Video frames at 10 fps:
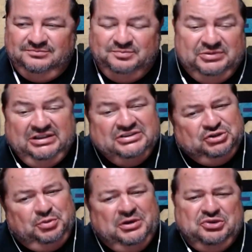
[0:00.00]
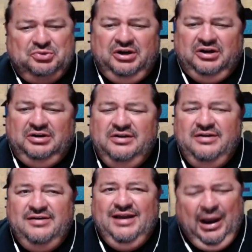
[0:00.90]
But that's too much work.
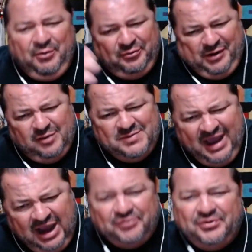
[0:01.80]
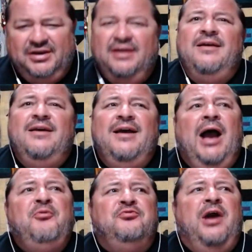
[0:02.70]
I would rather be angry. I
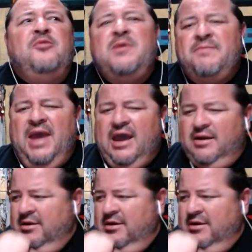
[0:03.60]
would rather be mad.